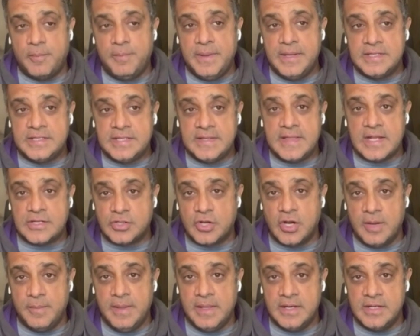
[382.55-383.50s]
And for
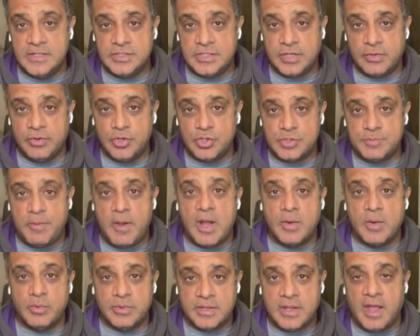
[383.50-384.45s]
BC, that's going to be an
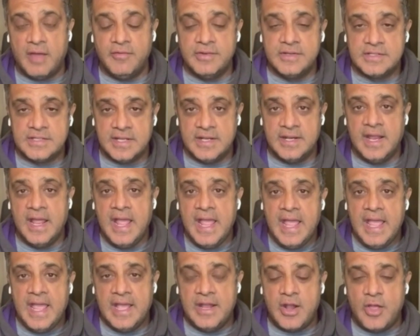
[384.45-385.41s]
interior spot with
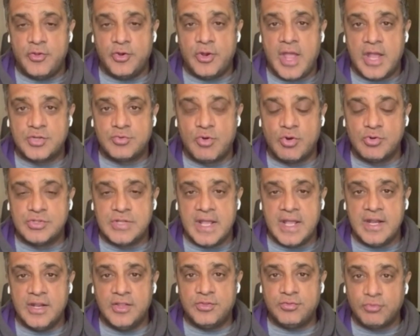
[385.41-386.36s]
Covington and other
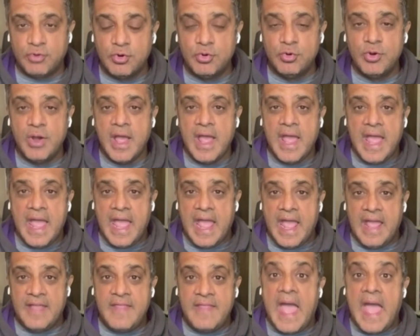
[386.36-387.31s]
guys rotating through.
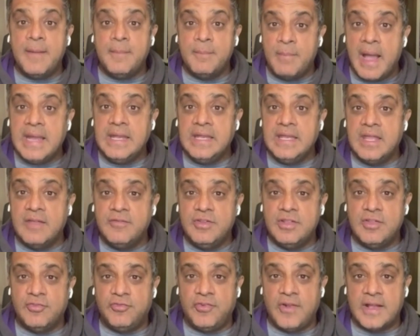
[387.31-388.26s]
And that
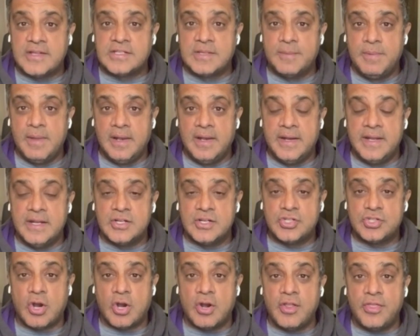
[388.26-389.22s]
might give you the
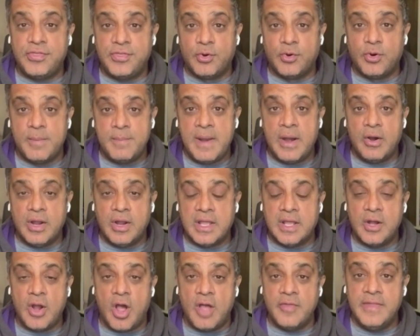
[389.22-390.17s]
flexibility to start a third
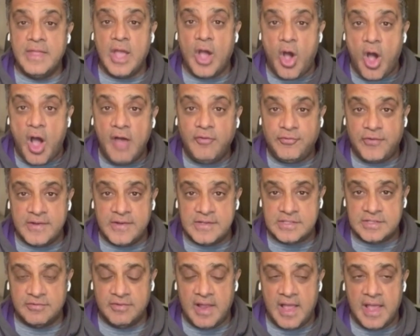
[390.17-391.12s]
American on the
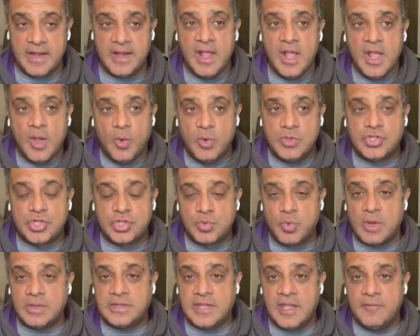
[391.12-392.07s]
offensive line,
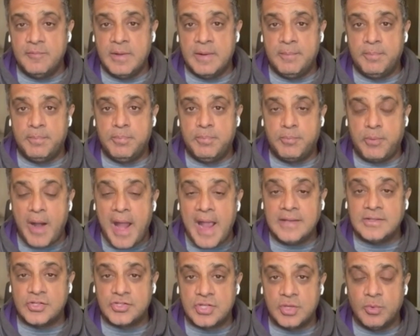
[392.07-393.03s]
which is what they've been
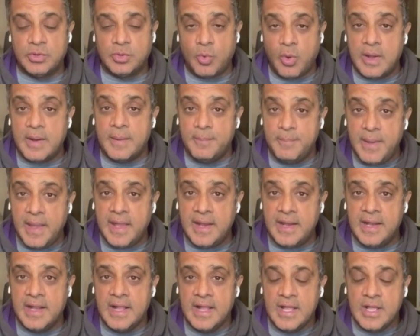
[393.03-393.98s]
practicing with quite a
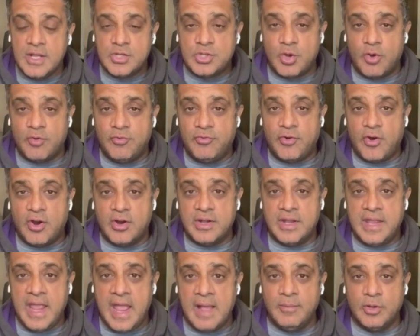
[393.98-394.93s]
bit so
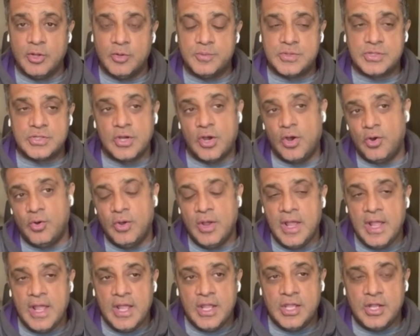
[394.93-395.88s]
far in Kamloops.
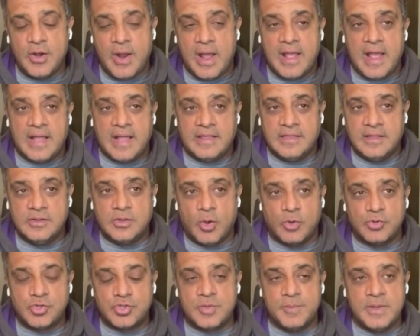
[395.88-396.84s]
So, I
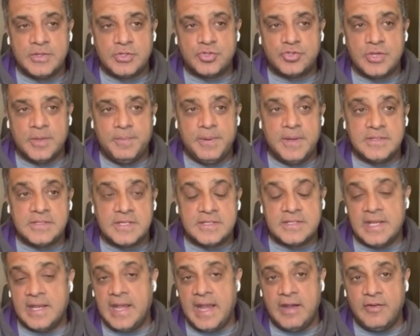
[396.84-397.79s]
think those are some interesting
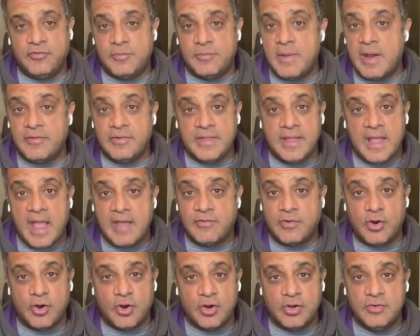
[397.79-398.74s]
pieces. And from
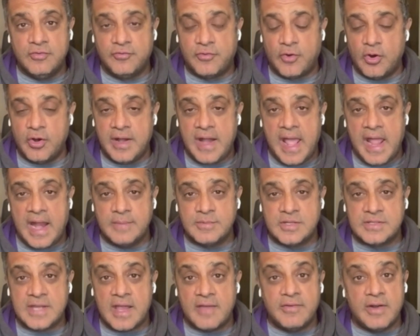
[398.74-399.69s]
everything I've heard,
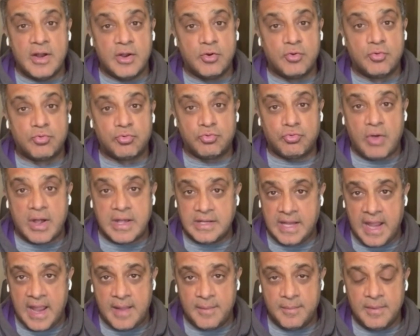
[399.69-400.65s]
Vernon Adams is having a
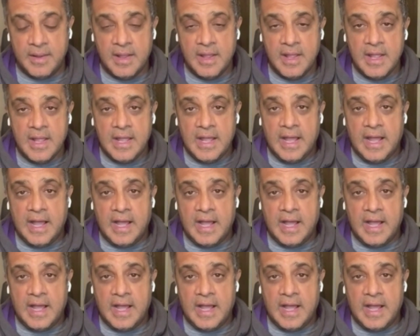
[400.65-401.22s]
great camp.